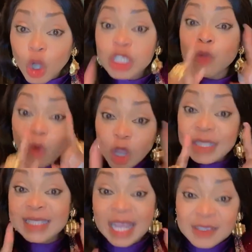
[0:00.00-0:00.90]
Only
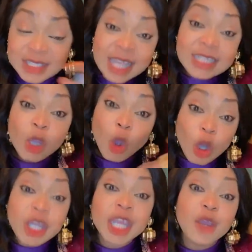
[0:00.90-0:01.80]
one that I said,
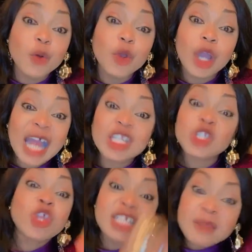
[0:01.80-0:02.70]
okay, and
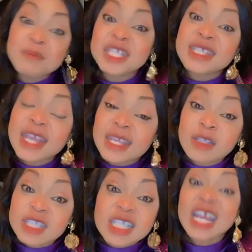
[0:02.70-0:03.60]
it's not a
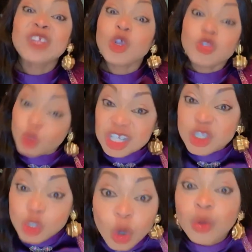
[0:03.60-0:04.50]
mistake. Teacher don't know
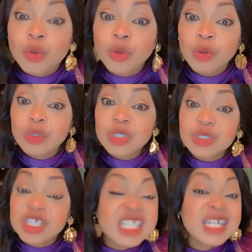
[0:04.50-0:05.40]
it all.
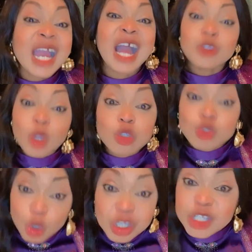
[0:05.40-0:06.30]
Teacher
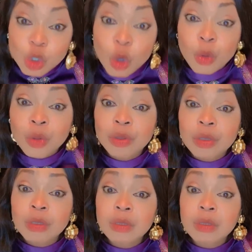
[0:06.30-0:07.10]
cannot know it all.